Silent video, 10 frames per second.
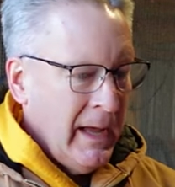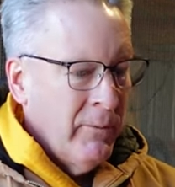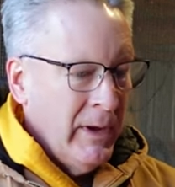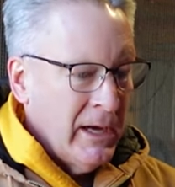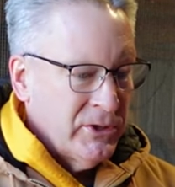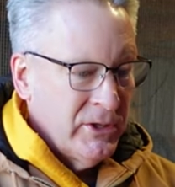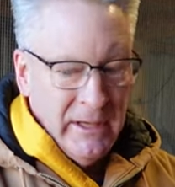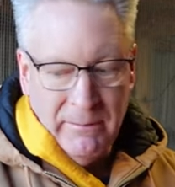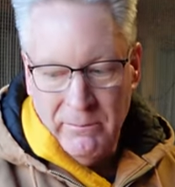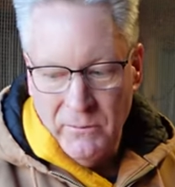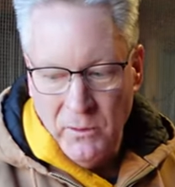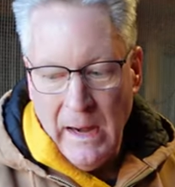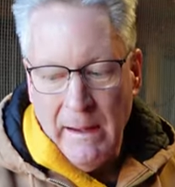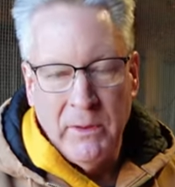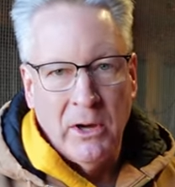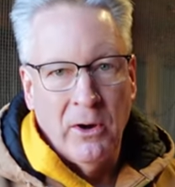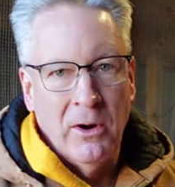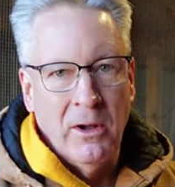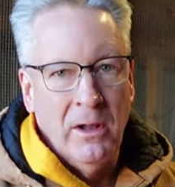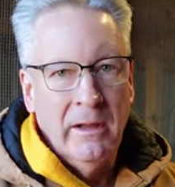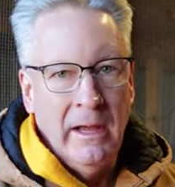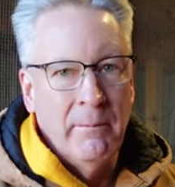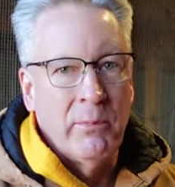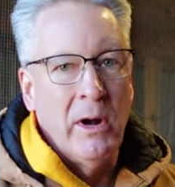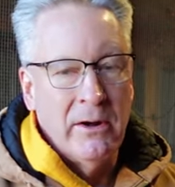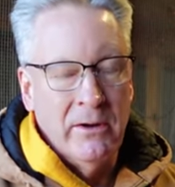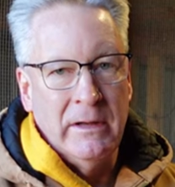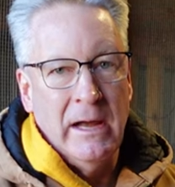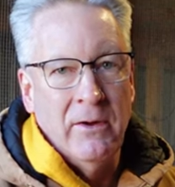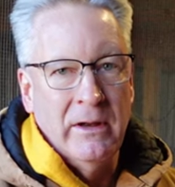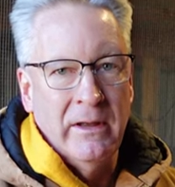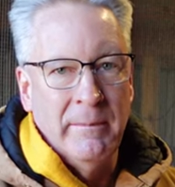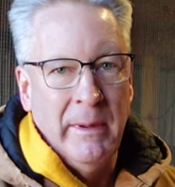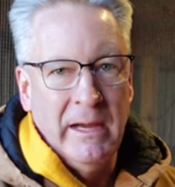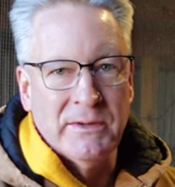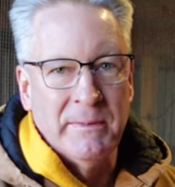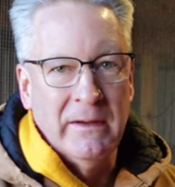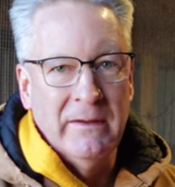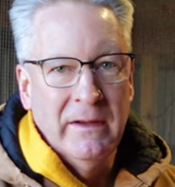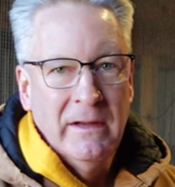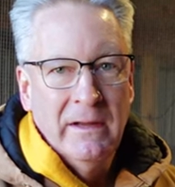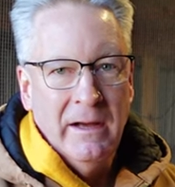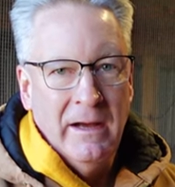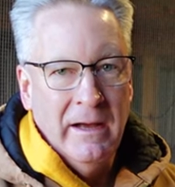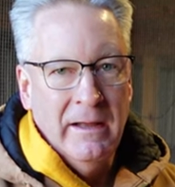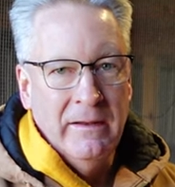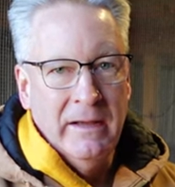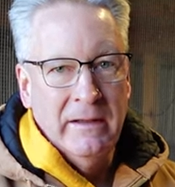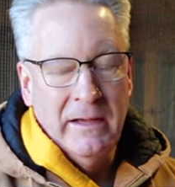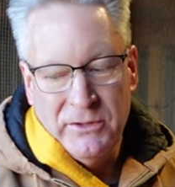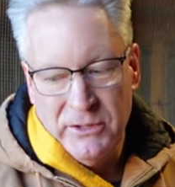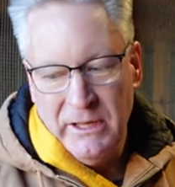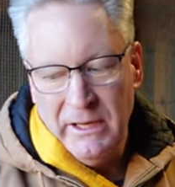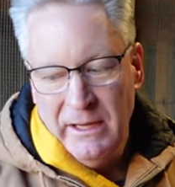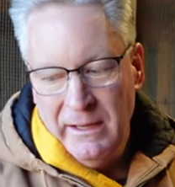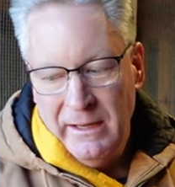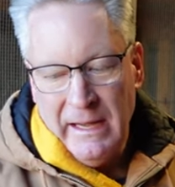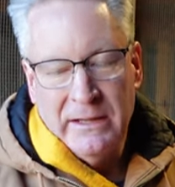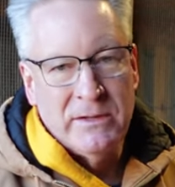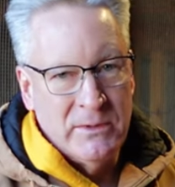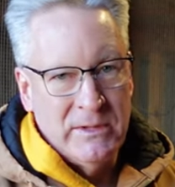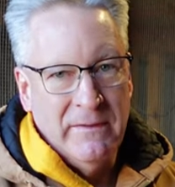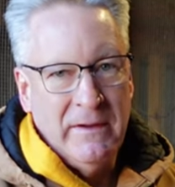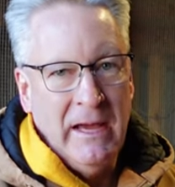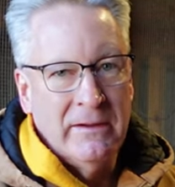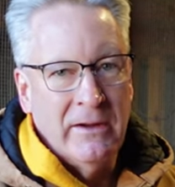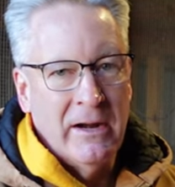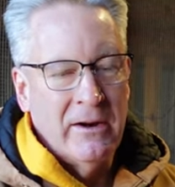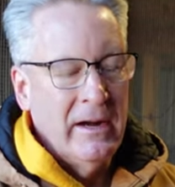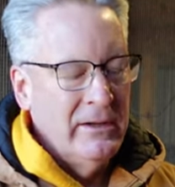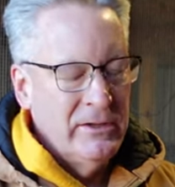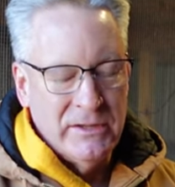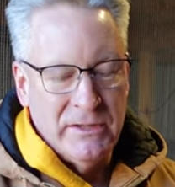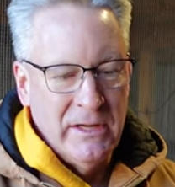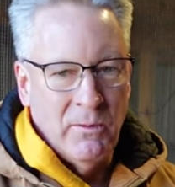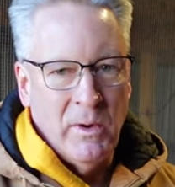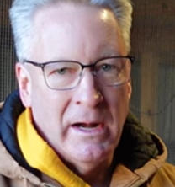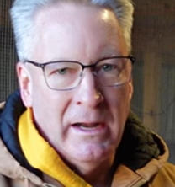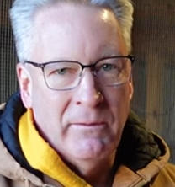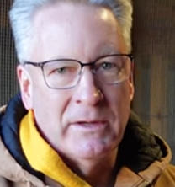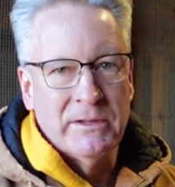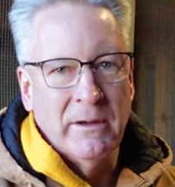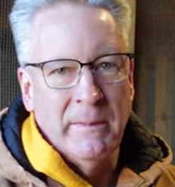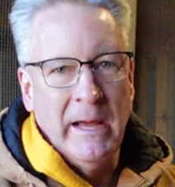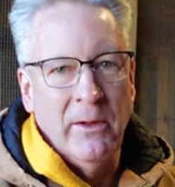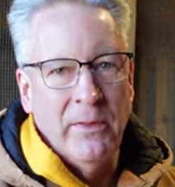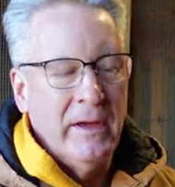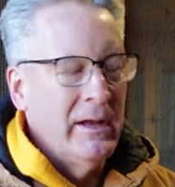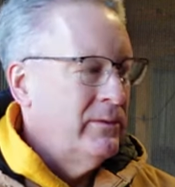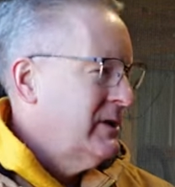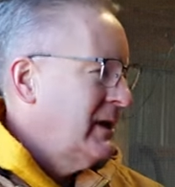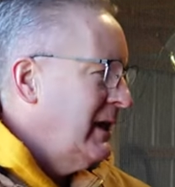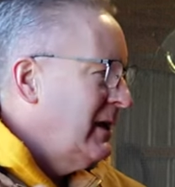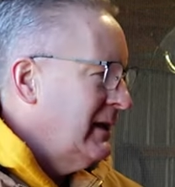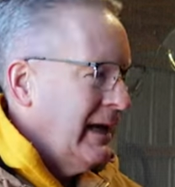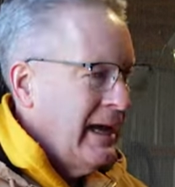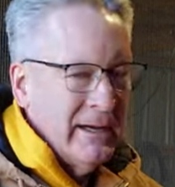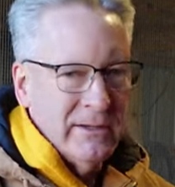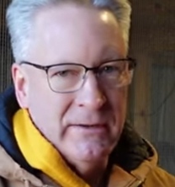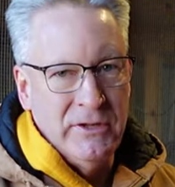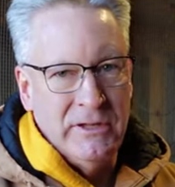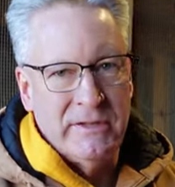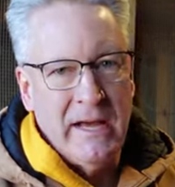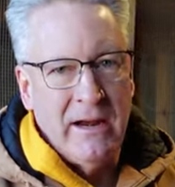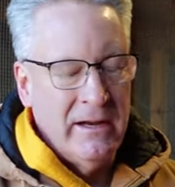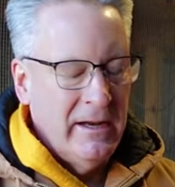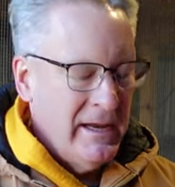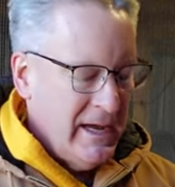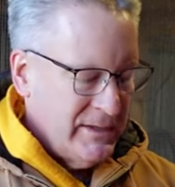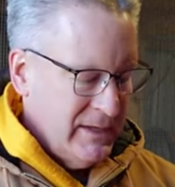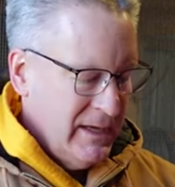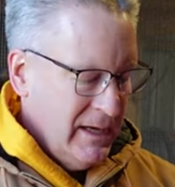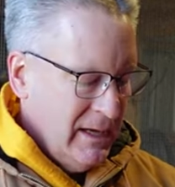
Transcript: and we actually grabbed the girl and brought her down into the basement uh, and did this. She had some stuff caked on her and I just didn't want it. It wasn't gonna be healthy and it was gonna get on the eggs if she sat on the nest.